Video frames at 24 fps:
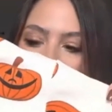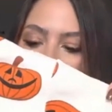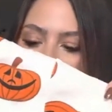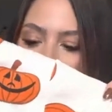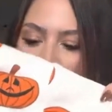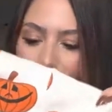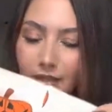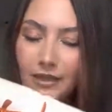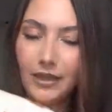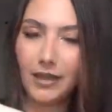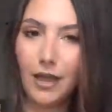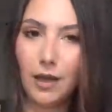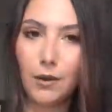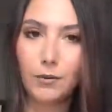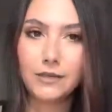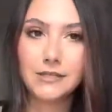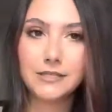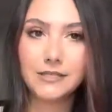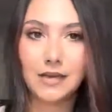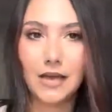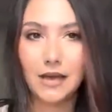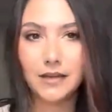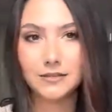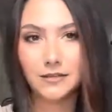I think I would
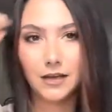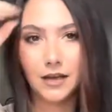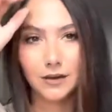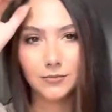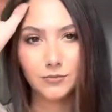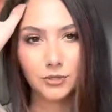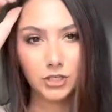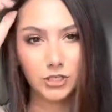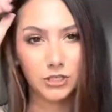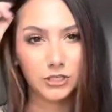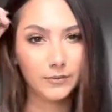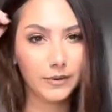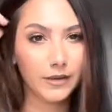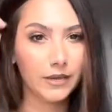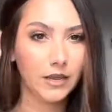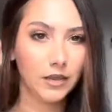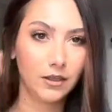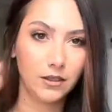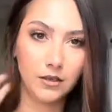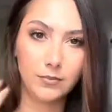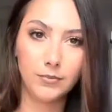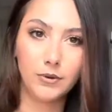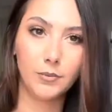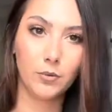size up just to make it a
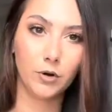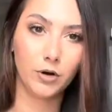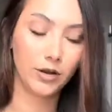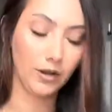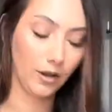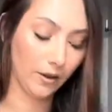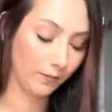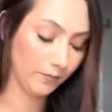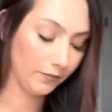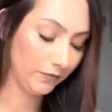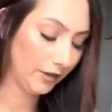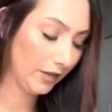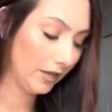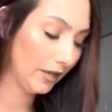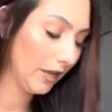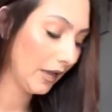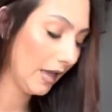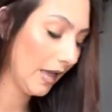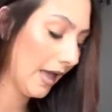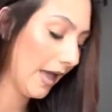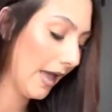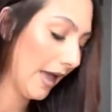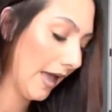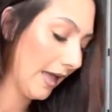little bit more comfy.
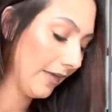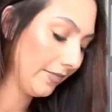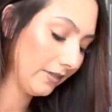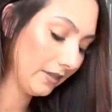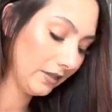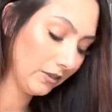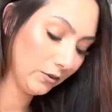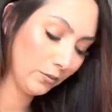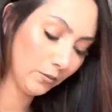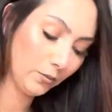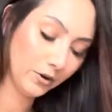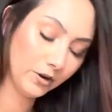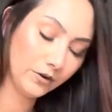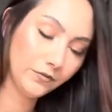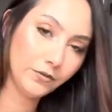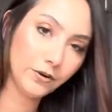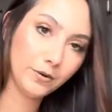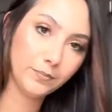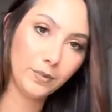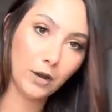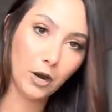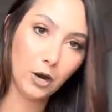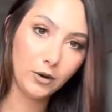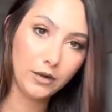And then the one for
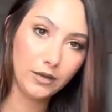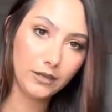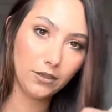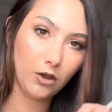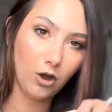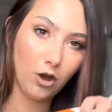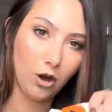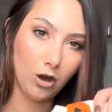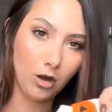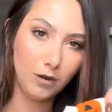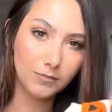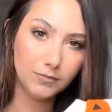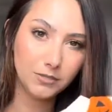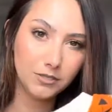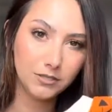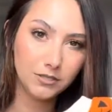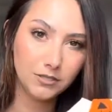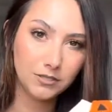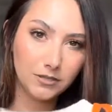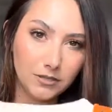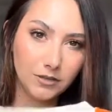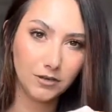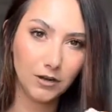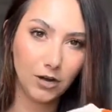Bodie, the
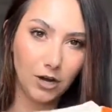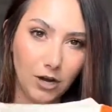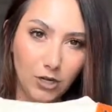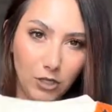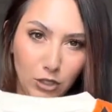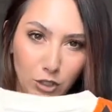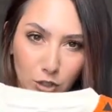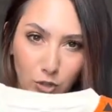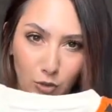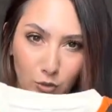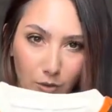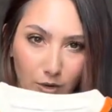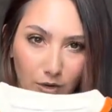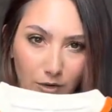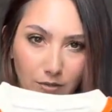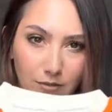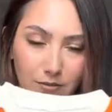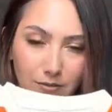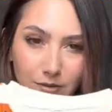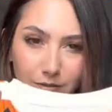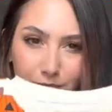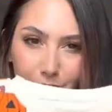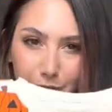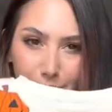arms are
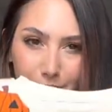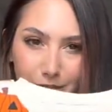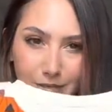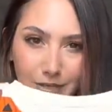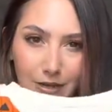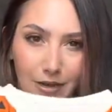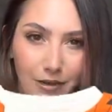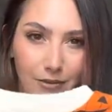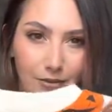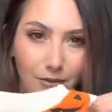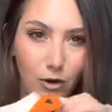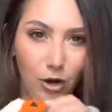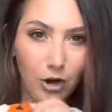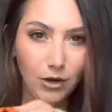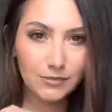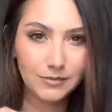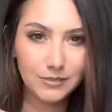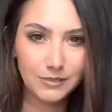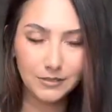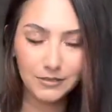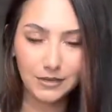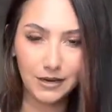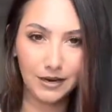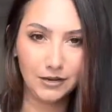short, if you can tell. The
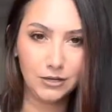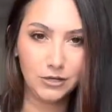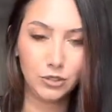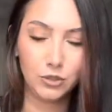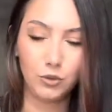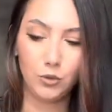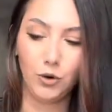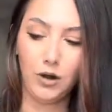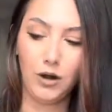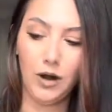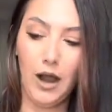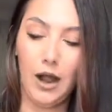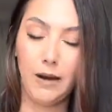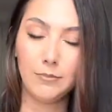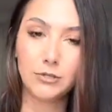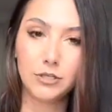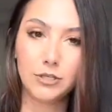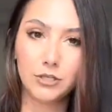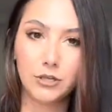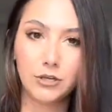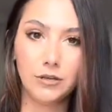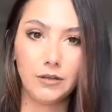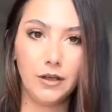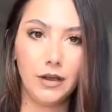arms is kind of short. I'm just
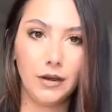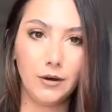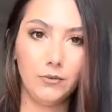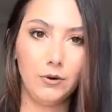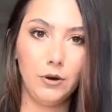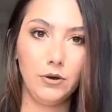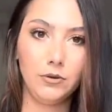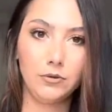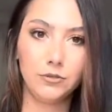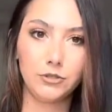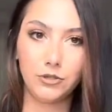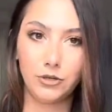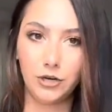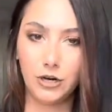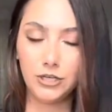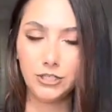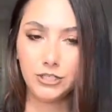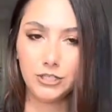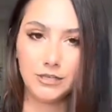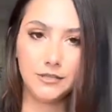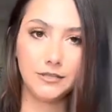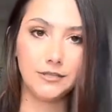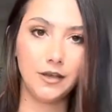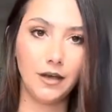gonna like roll, scrunch his